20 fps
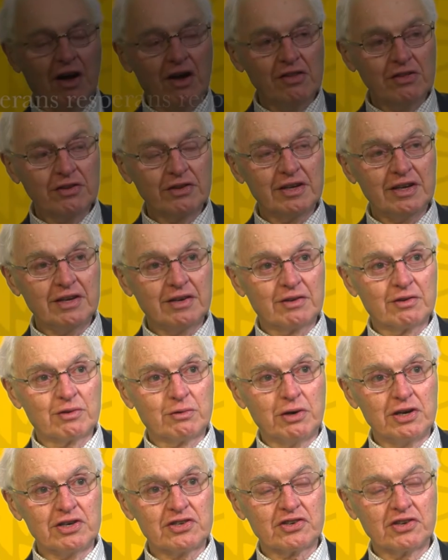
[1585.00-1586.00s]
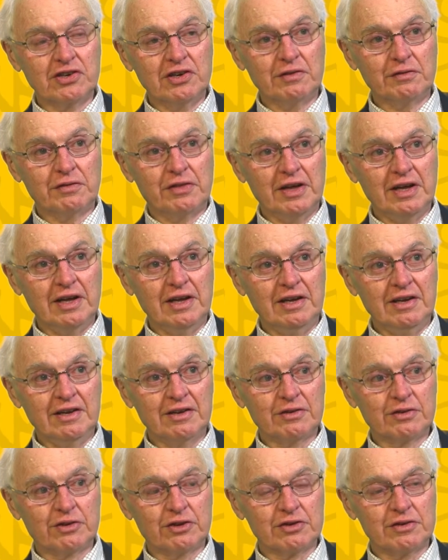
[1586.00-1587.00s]
On the question of
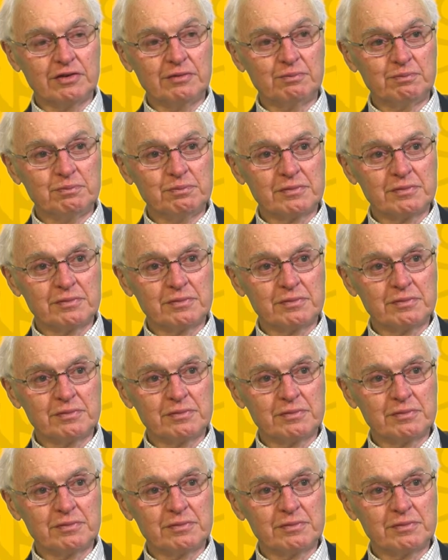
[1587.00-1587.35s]
the